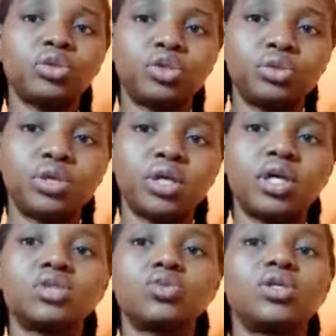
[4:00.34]
you. Rather,
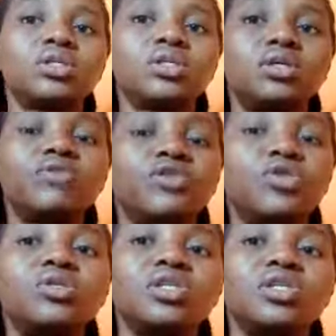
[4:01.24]
videos
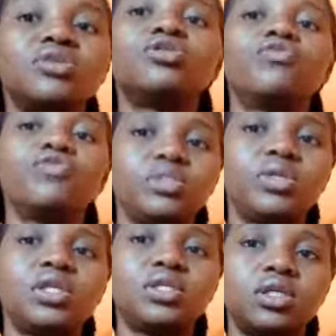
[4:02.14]
increase your visibility.